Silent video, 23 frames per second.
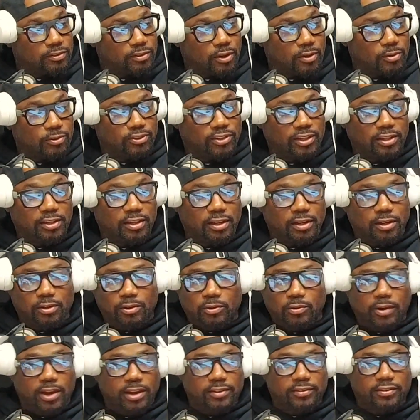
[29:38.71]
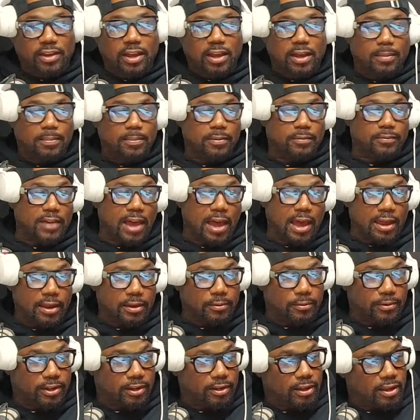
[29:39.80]
So she did a great job of
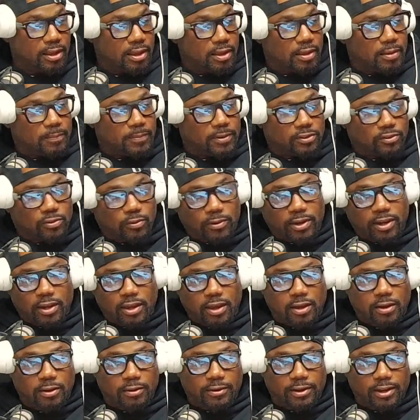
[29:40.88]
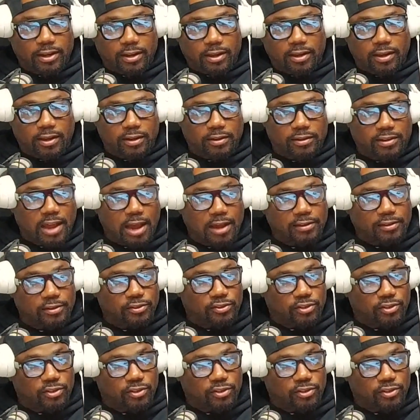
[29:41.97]
hiring between her and Dr.